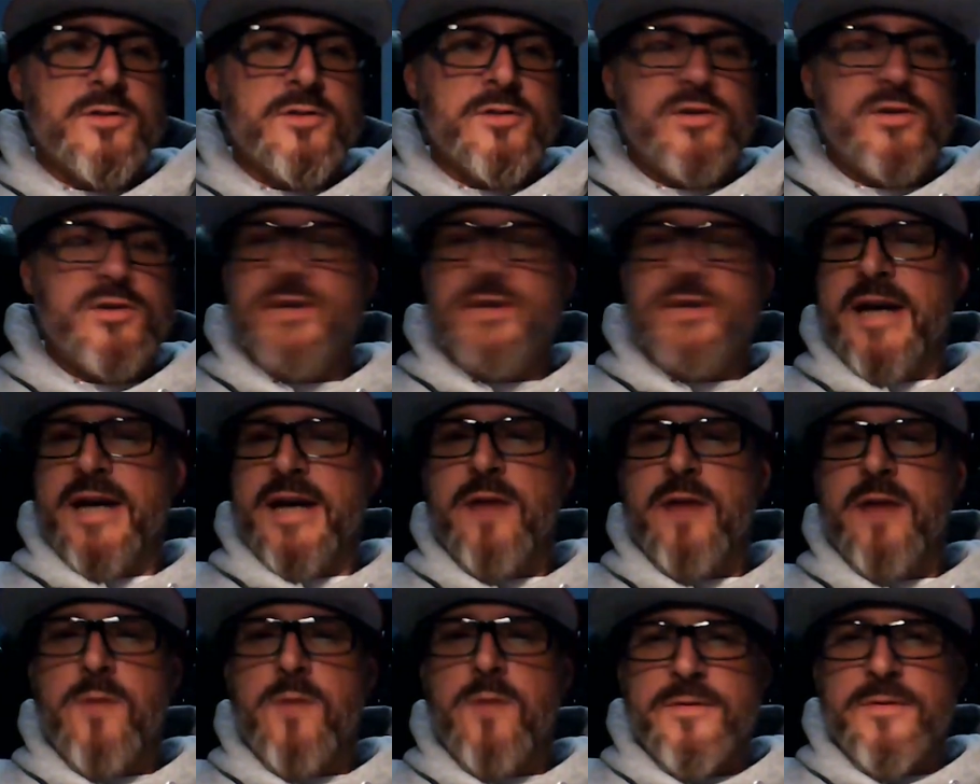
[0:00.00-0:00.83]
So she's like,
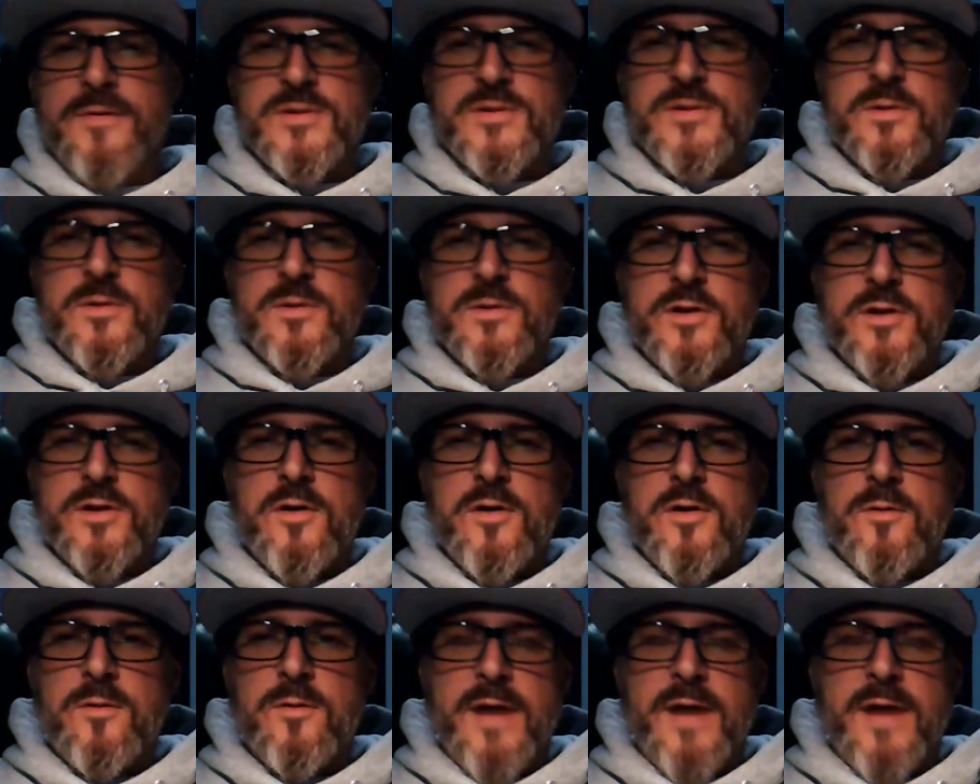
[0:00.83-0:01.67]
I don't want this one to
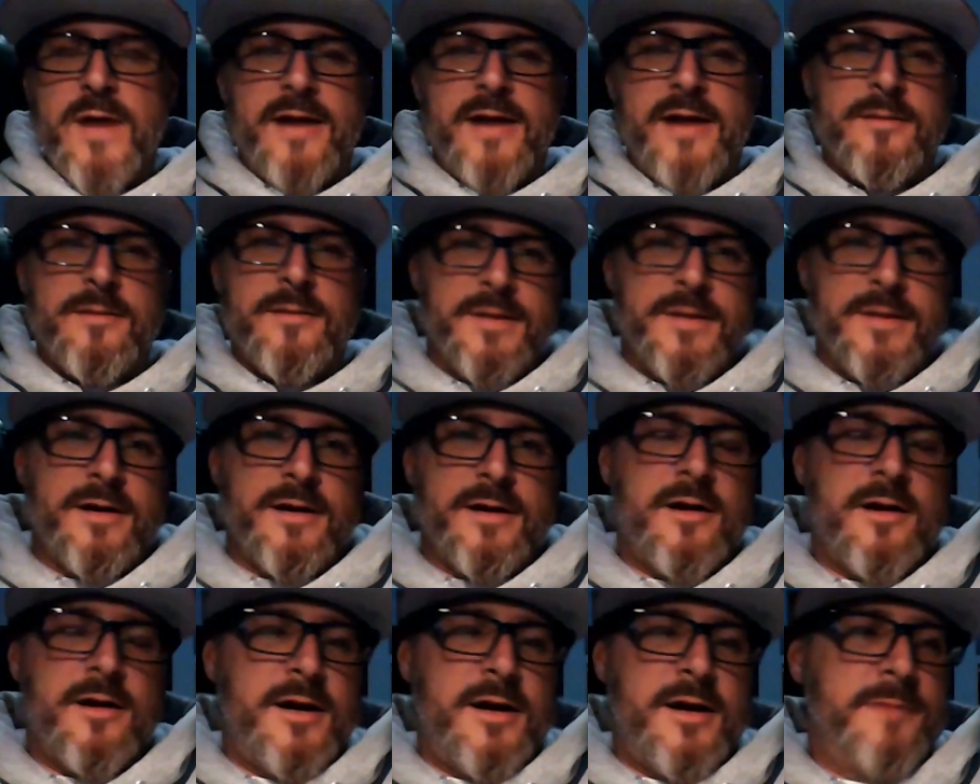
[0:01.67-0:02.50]
go away. And I'm like,
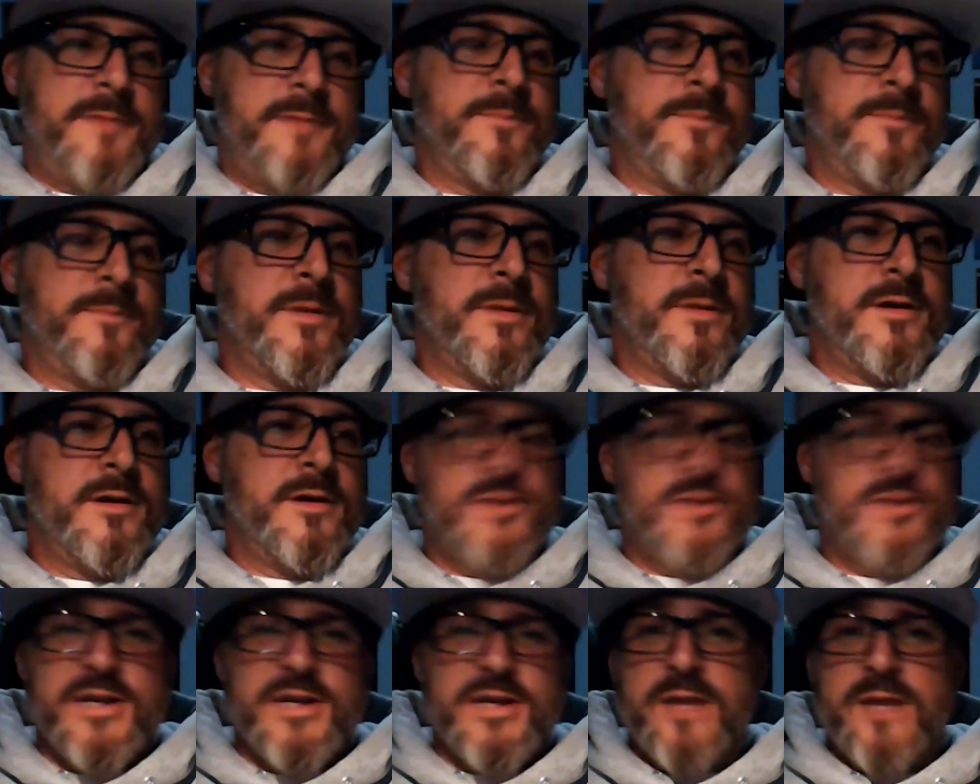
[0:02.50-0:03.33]
all right.
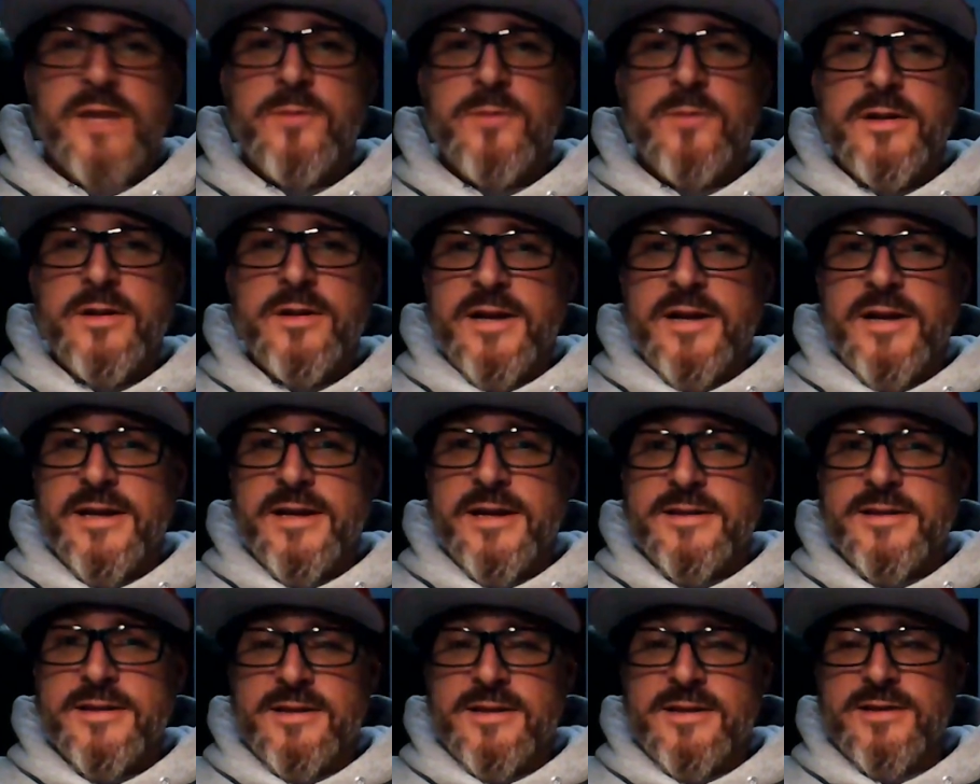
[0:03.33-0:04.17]
She's like, I really
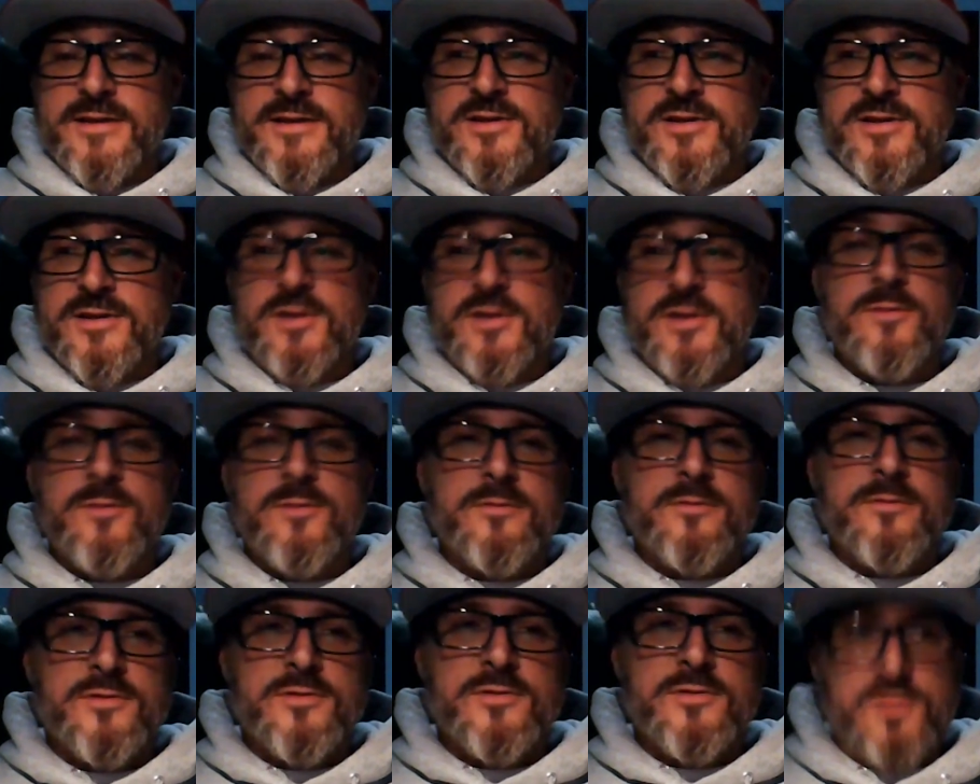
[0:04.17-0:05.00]
like it. I think it's
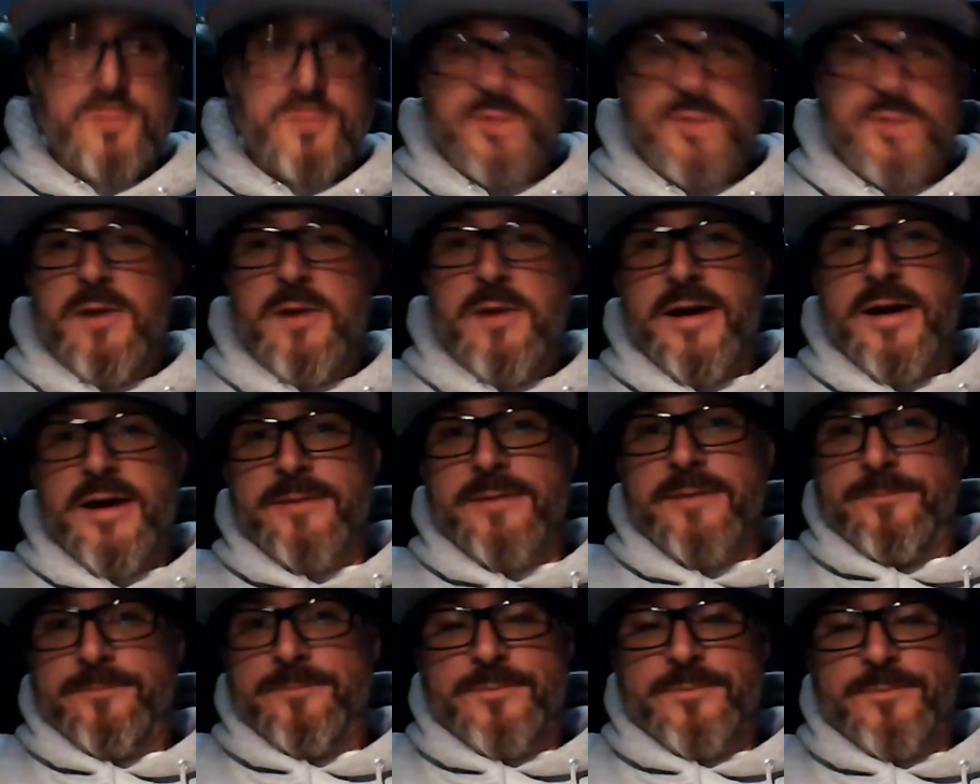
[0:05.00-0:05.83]
cute. So she bought
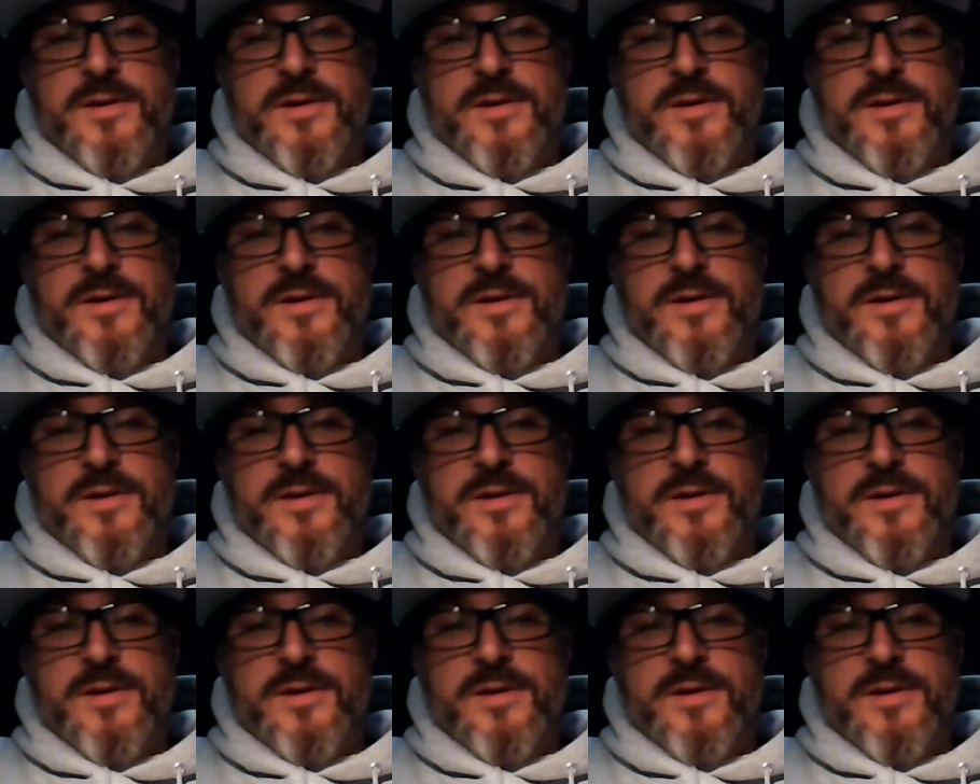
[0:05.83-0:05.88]
it.